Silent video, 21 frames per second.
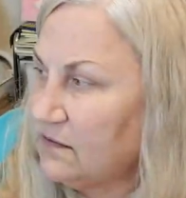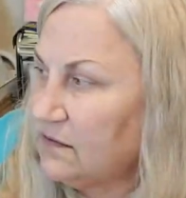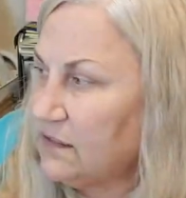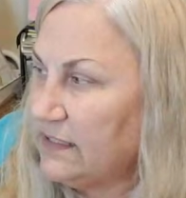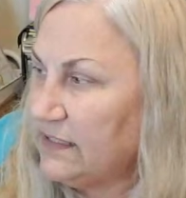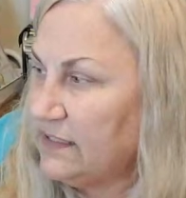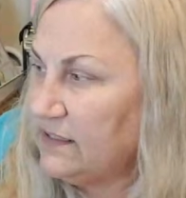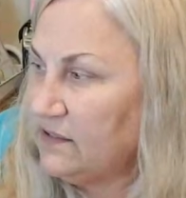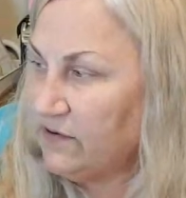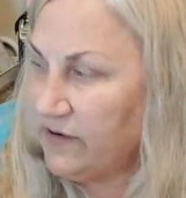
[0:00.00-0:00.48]

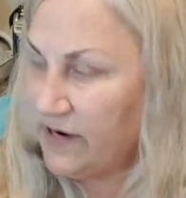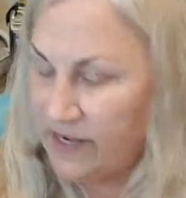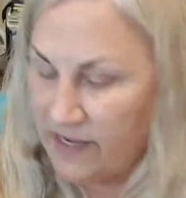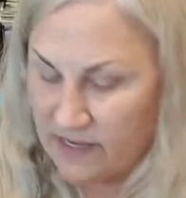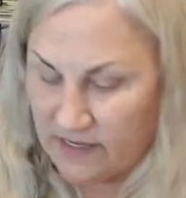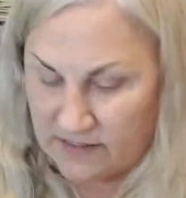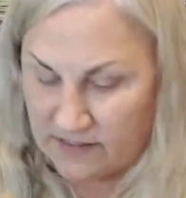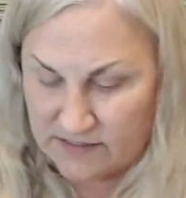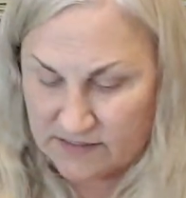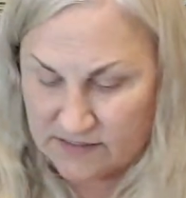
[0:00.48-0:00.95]
like
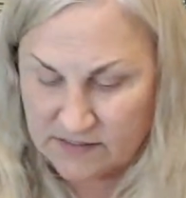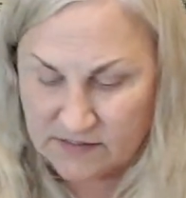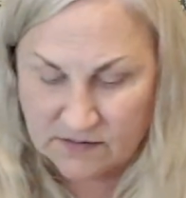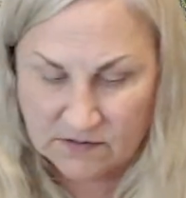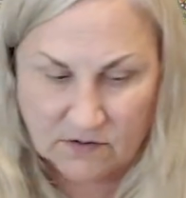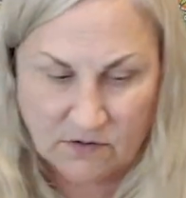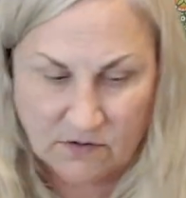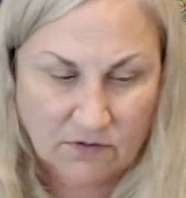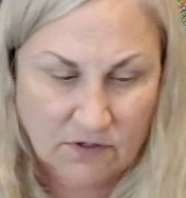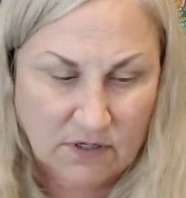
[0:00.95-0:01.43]
grass,
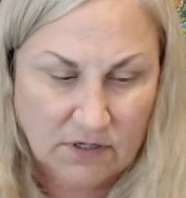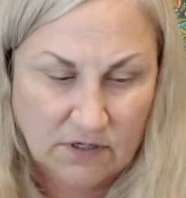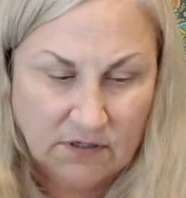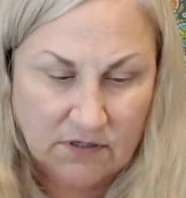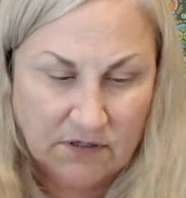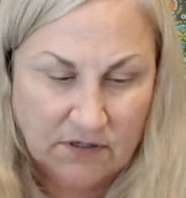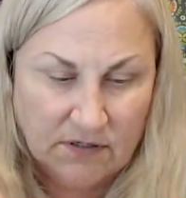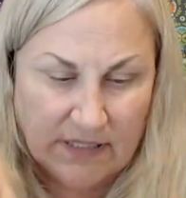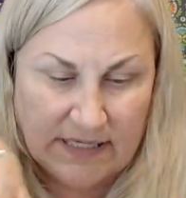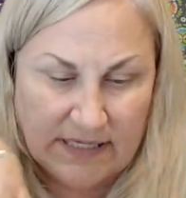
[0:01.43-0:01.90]

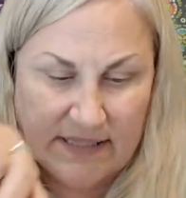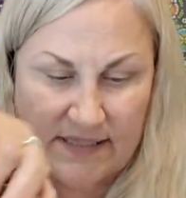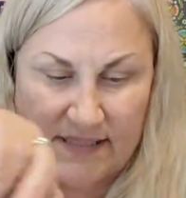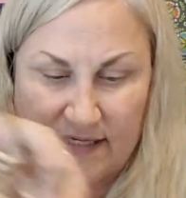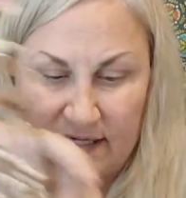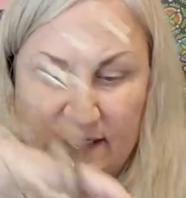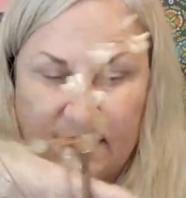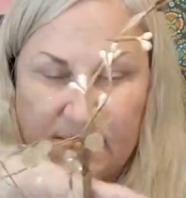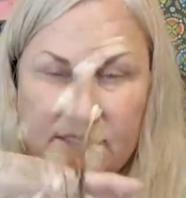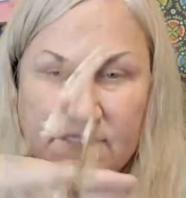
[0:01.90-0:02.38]
or like
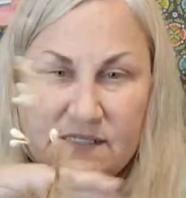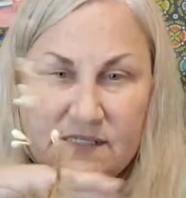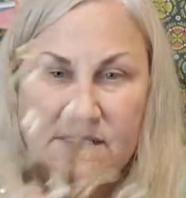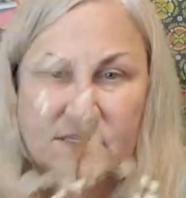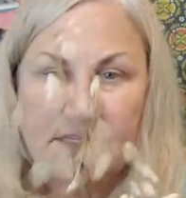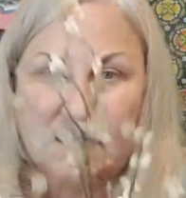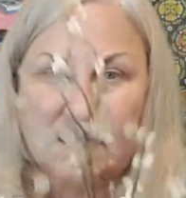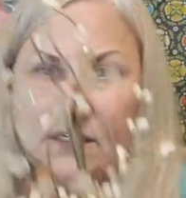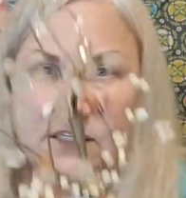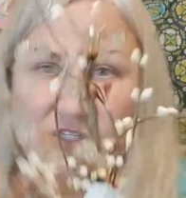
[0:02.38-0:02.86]
this,
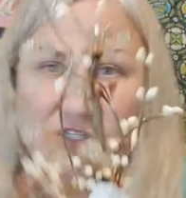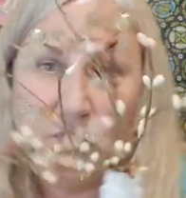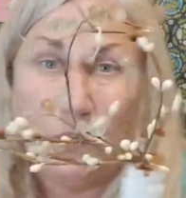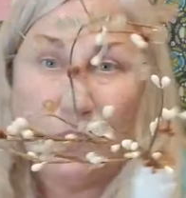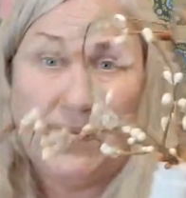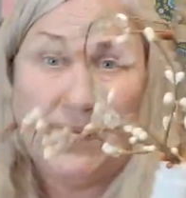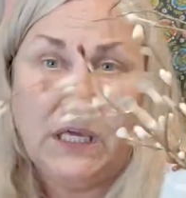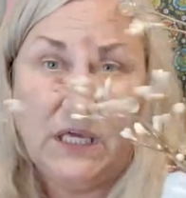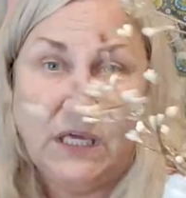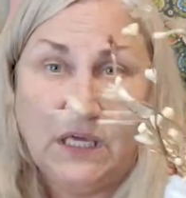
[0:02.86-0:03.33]
like a
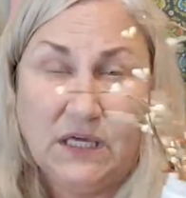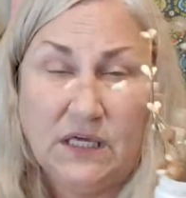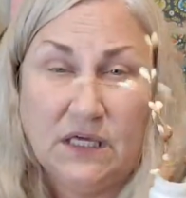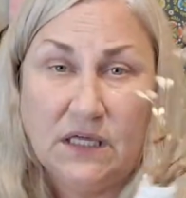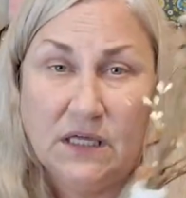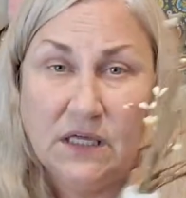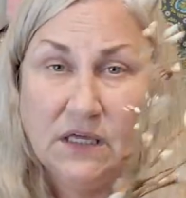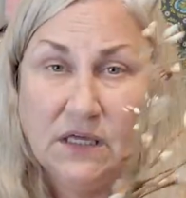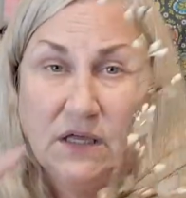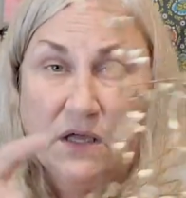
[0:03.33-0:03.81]
twig,
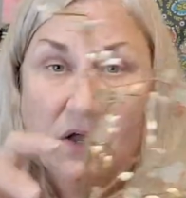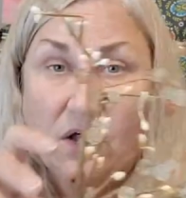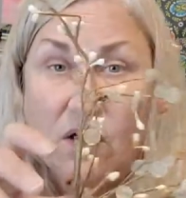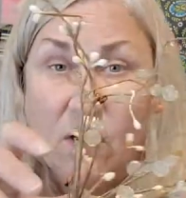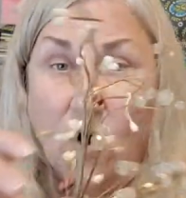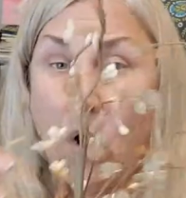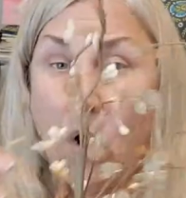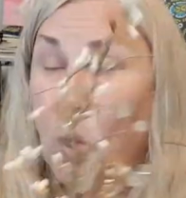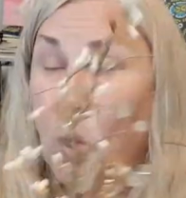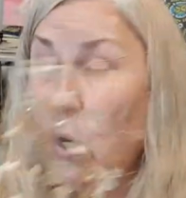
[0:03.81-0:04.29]

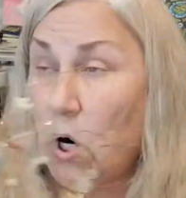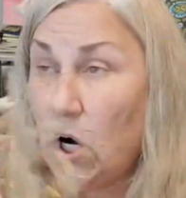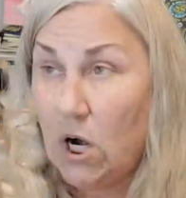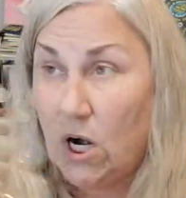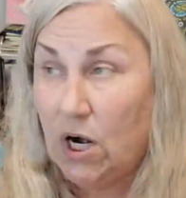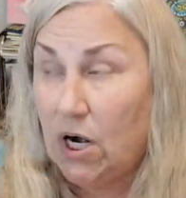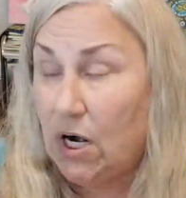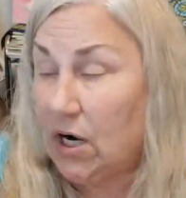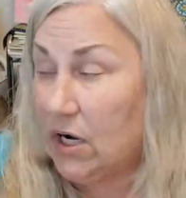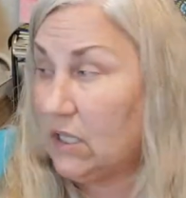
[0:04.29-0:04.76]

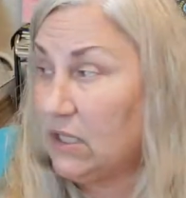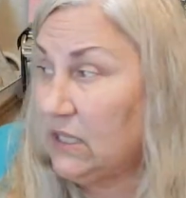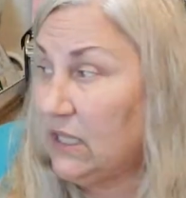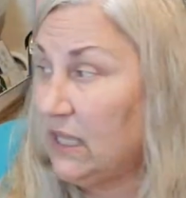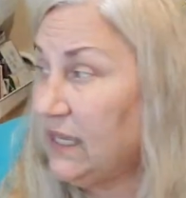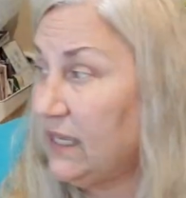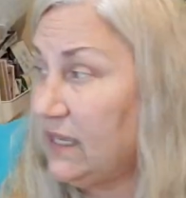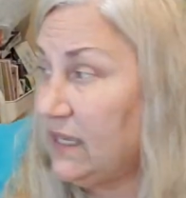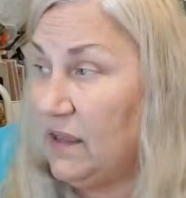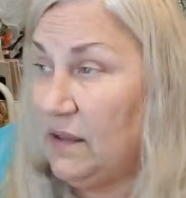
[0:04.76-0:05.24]
or
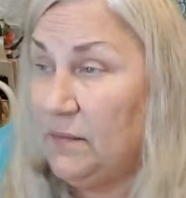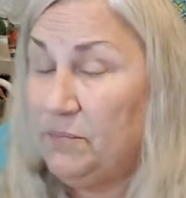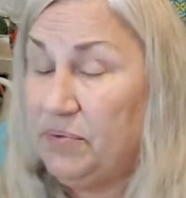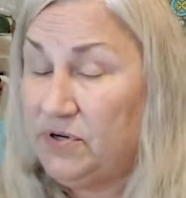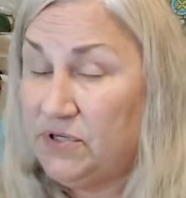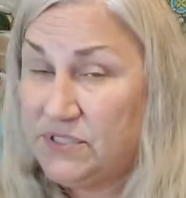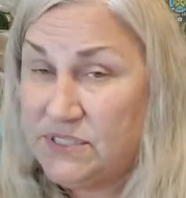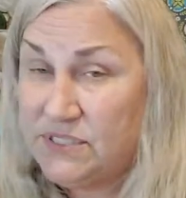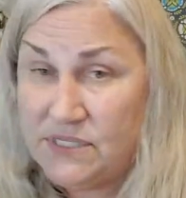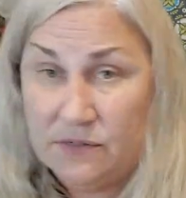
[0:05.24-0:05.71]
like
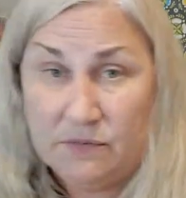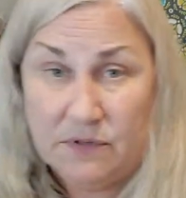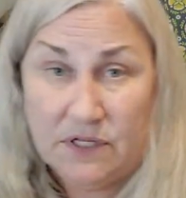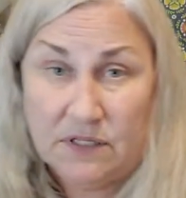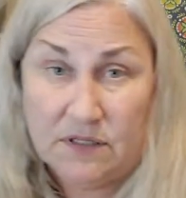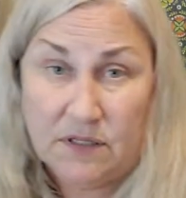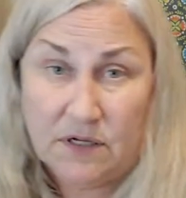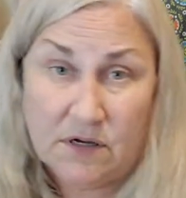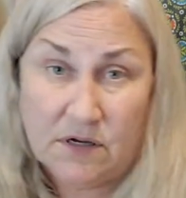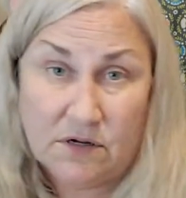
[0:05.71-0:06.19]
pussy
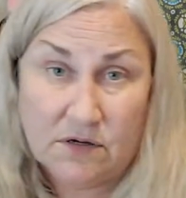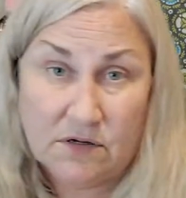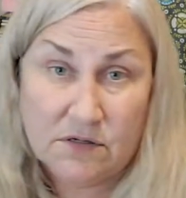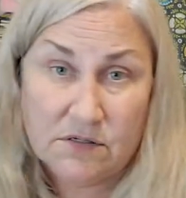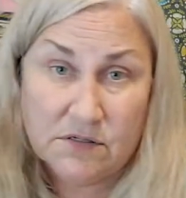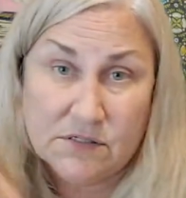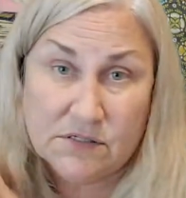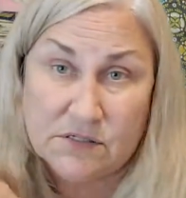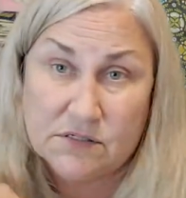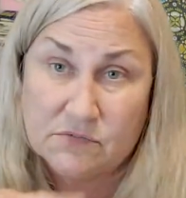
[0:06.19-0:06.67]

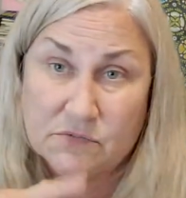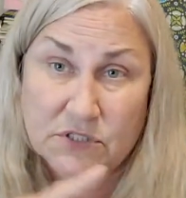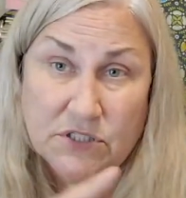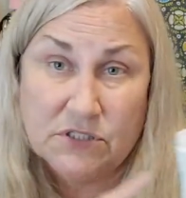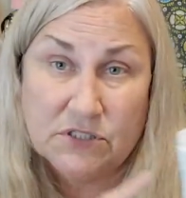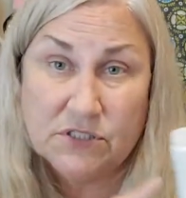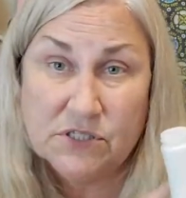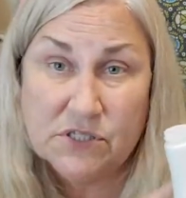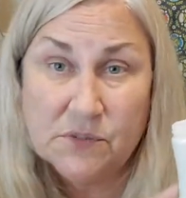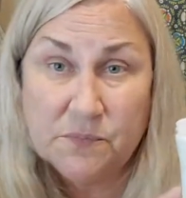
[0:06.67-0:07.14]
willows would
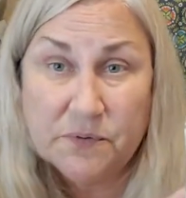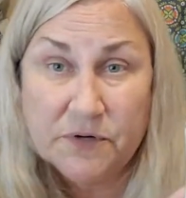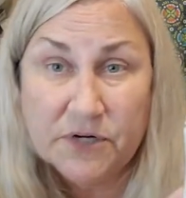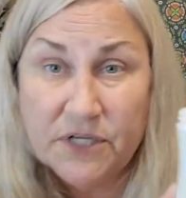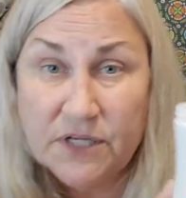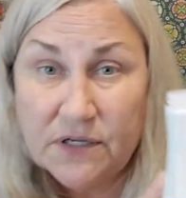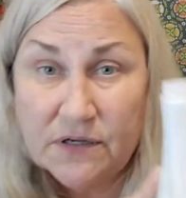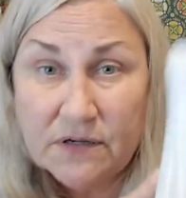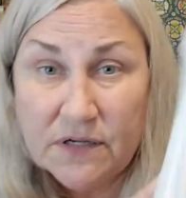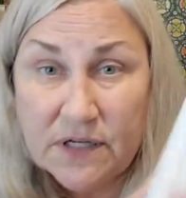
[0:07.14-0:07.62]
look super
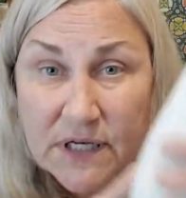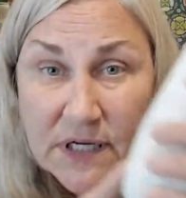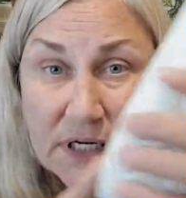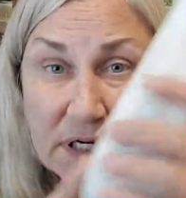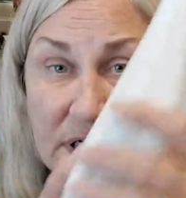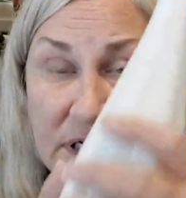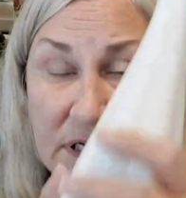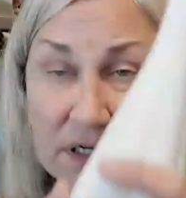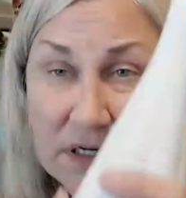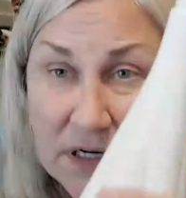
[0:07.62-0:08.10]
cute in
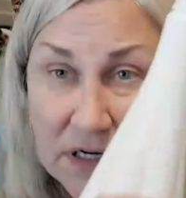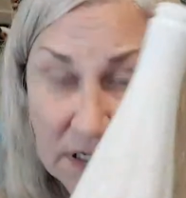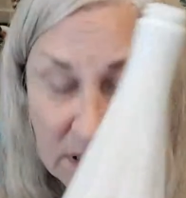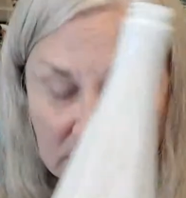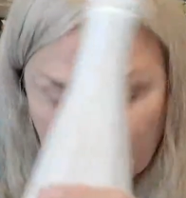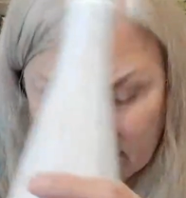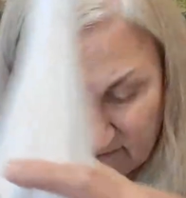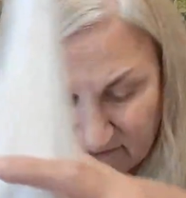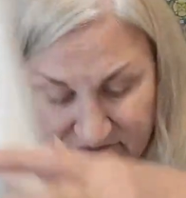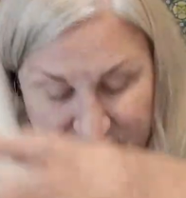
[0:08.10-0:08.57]
here.
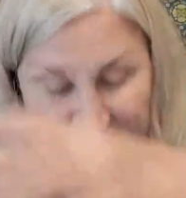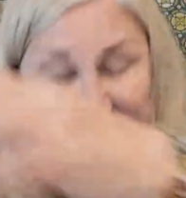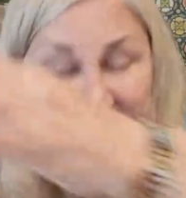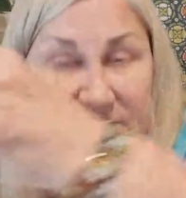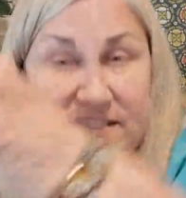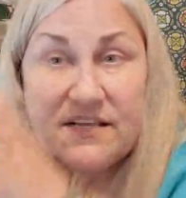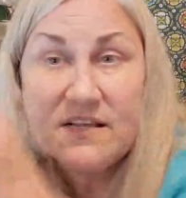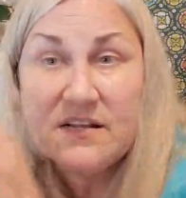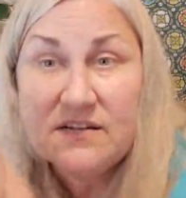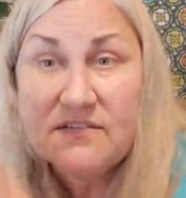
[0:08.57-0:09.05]

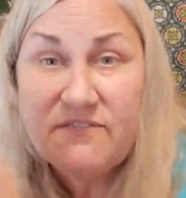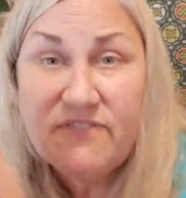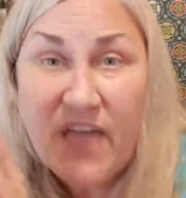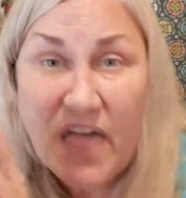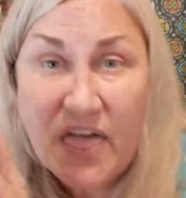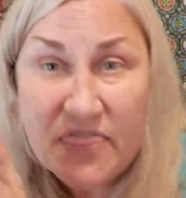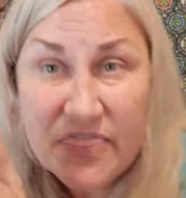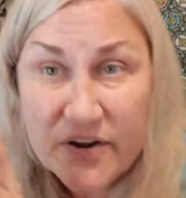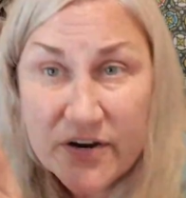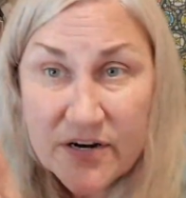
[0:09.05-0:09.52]
Pheasant
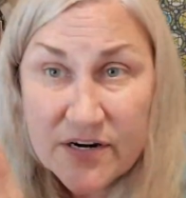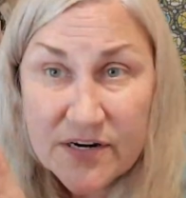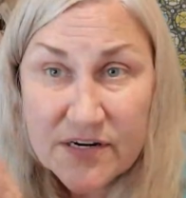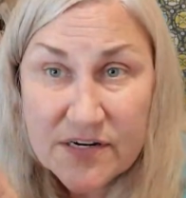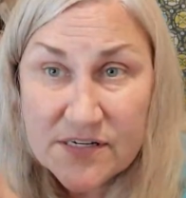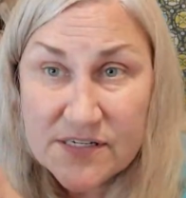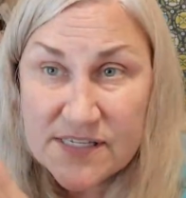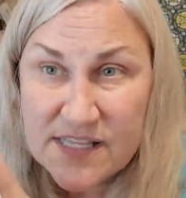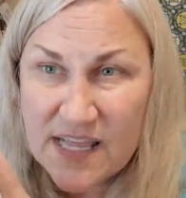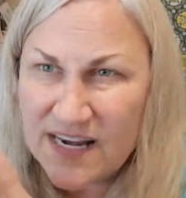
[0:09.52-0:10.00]

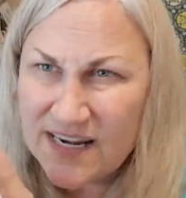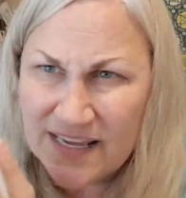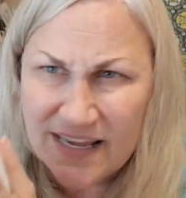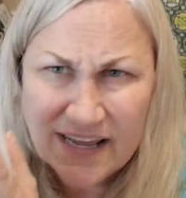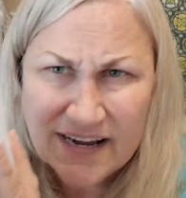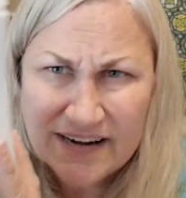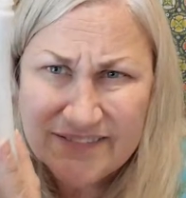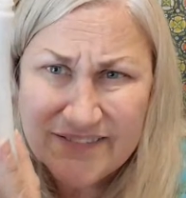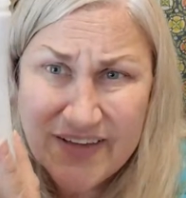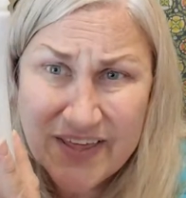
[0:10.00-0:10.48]
feathers, any
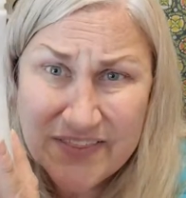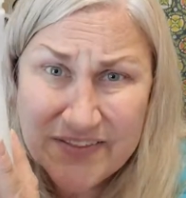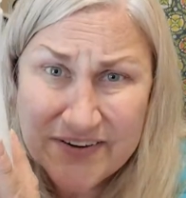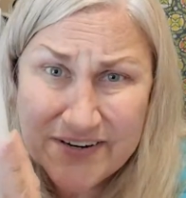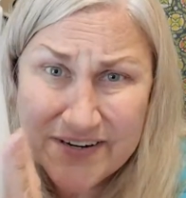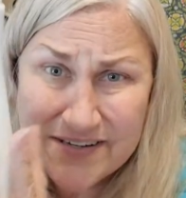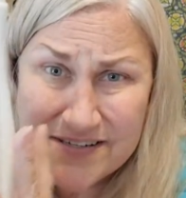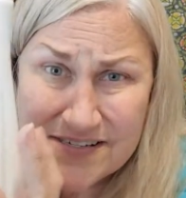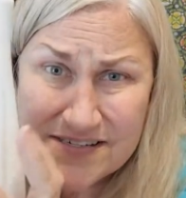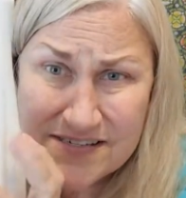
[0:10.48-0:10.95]
kind of
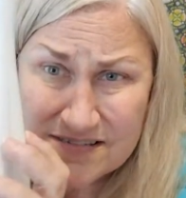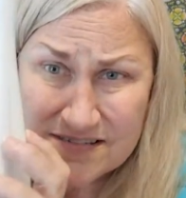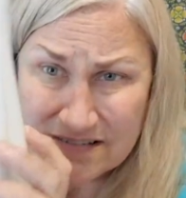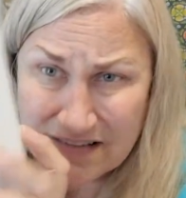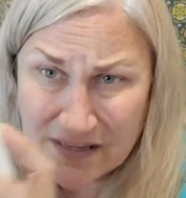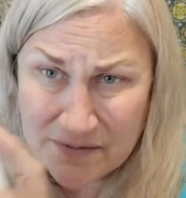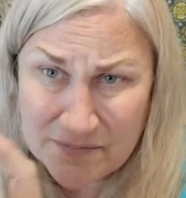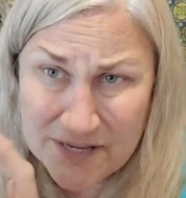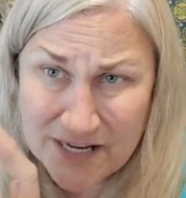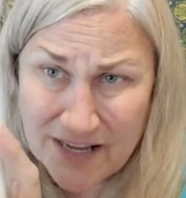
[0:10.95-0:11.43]
feathers.
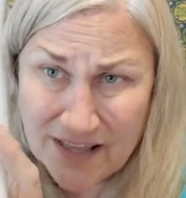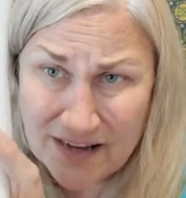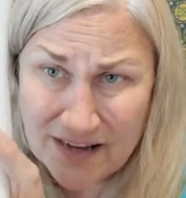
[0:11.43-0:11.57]
I mean,